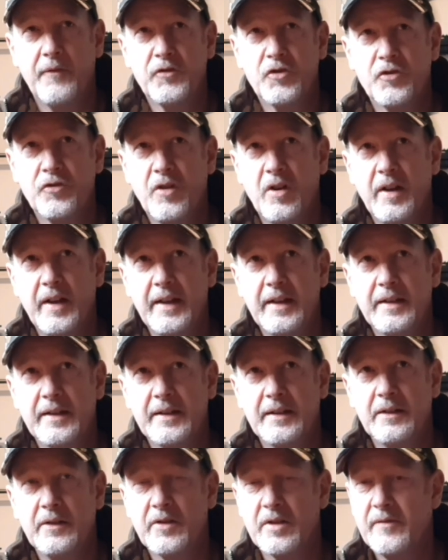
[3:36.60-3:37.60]
tried
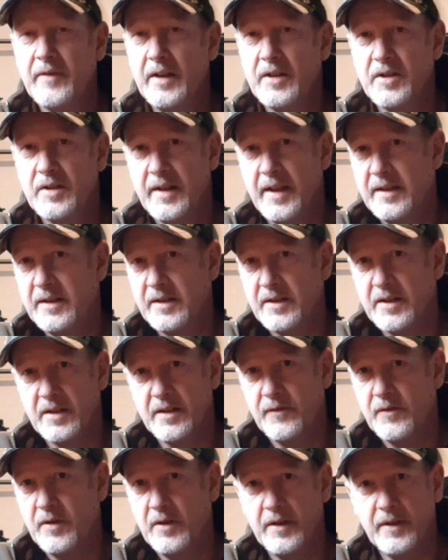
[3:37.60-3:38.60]
lots of H&Ns
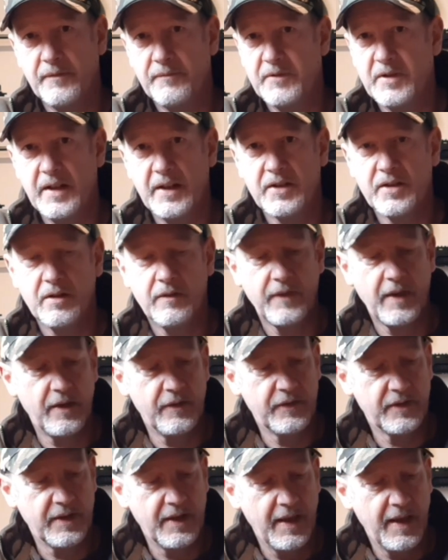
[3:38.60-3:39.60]
because I've got a selection of
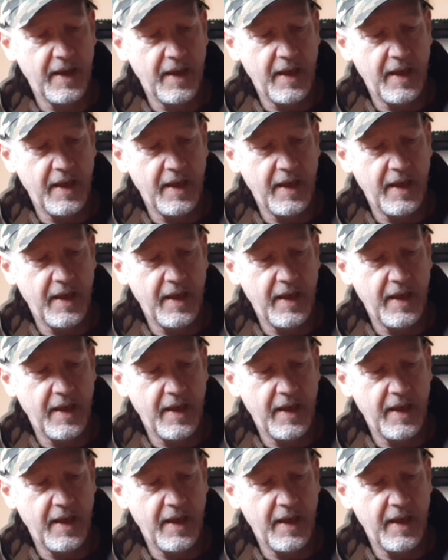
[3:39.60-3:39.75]
those.